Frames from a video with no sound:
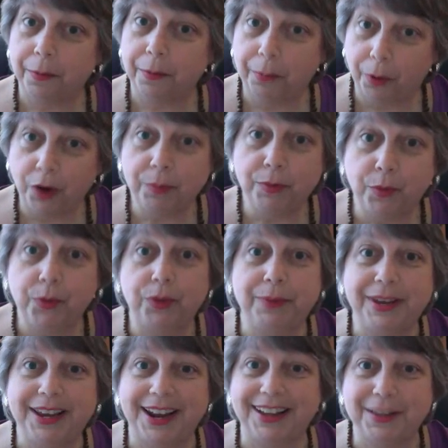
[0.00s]
Barbara will
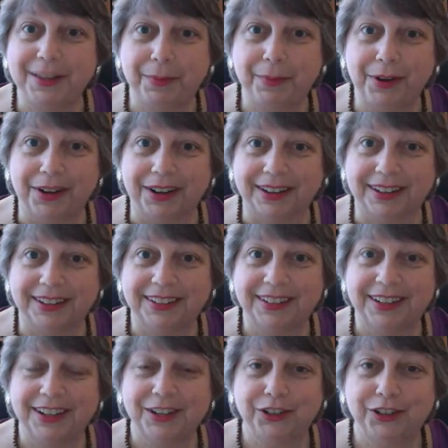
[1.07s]
be getting the book.
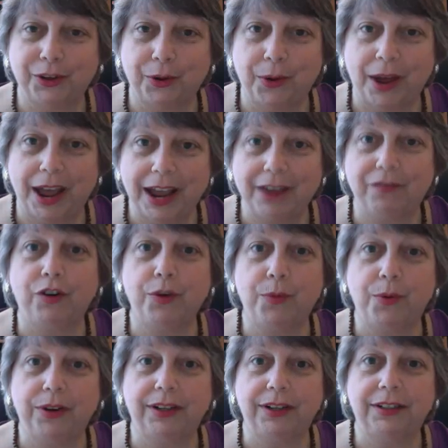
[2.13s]
So
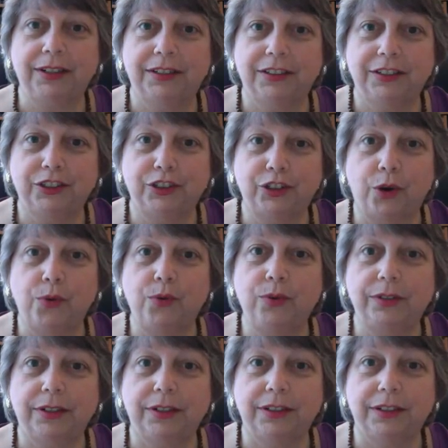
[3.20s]
everyone, don't